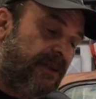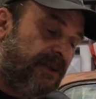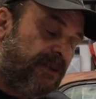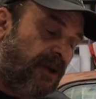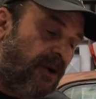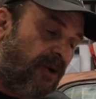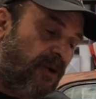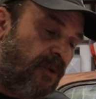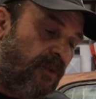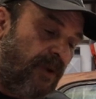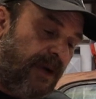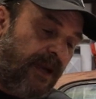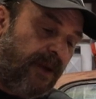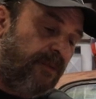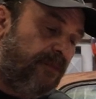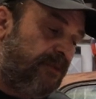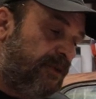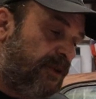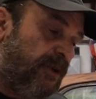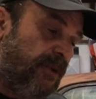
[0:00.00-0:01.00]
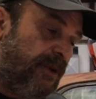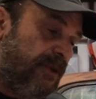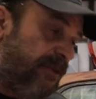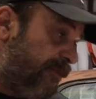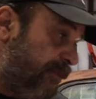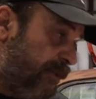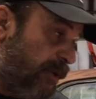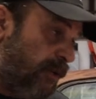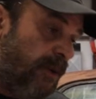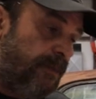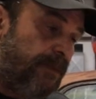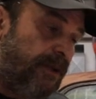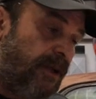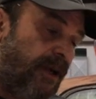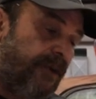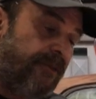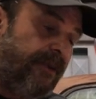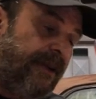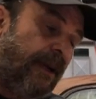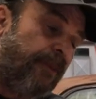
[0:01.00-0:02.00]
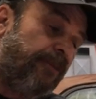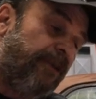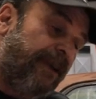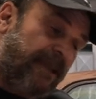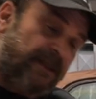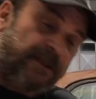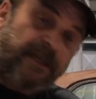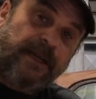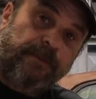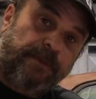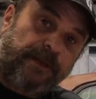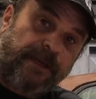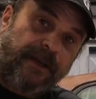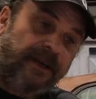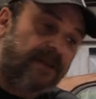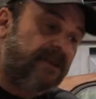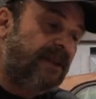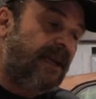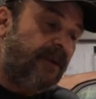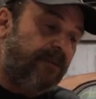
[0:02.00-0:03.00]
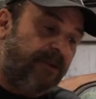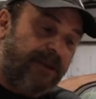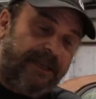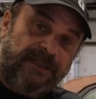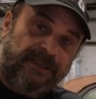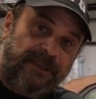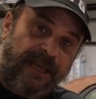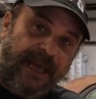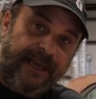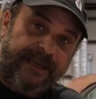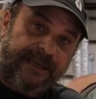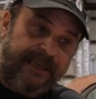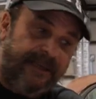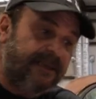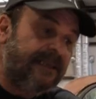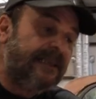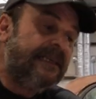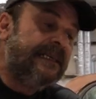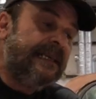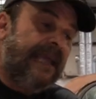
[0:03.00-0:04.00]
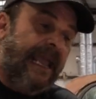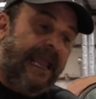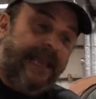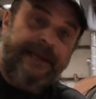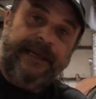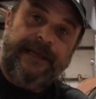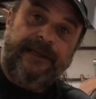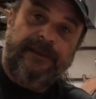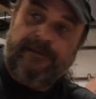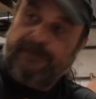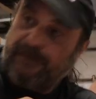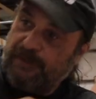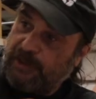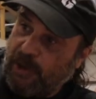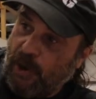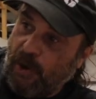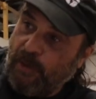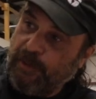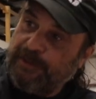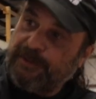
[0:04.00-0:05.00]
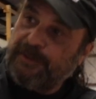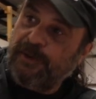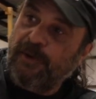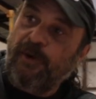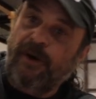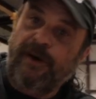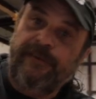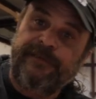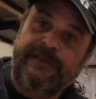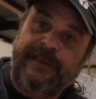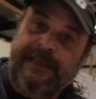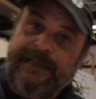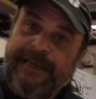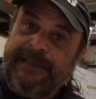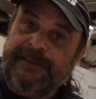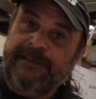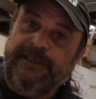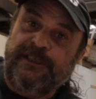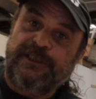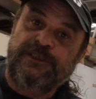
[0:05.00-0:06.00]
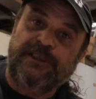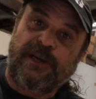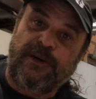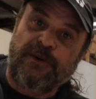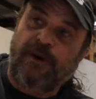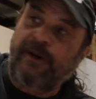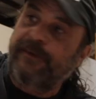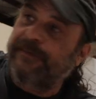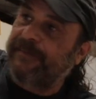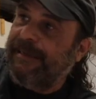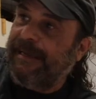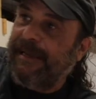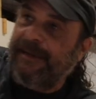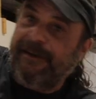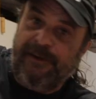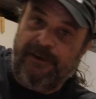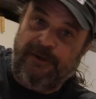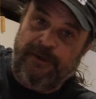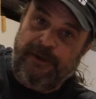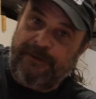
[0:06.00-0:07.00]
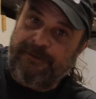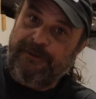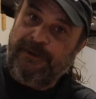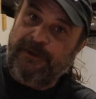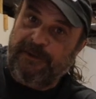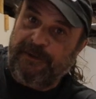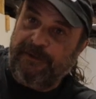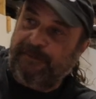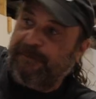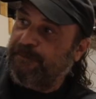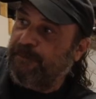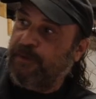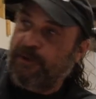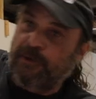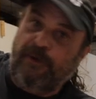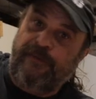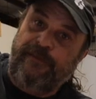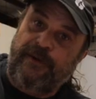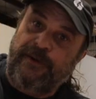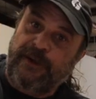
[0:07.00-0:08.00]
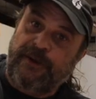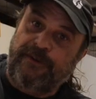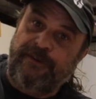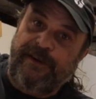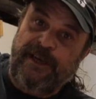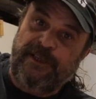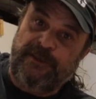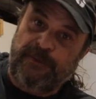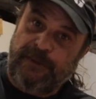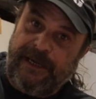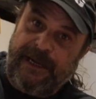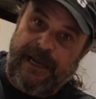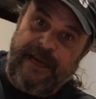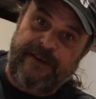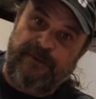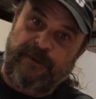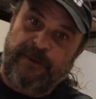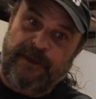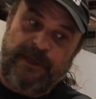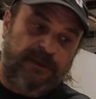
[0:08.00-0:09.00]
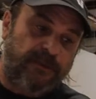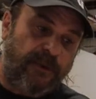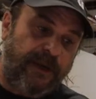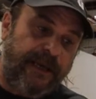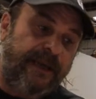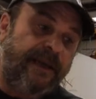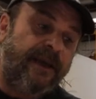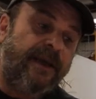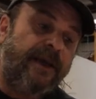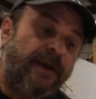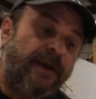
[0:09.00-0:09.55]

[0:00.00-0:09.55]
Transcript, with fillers: So what I'll do is if I'm doing a plug read, I'll bring a set of plugs and I'll bring a socket and then coast off to the end of the shut off, get, you know, you your pull off on the grass where everybody's way,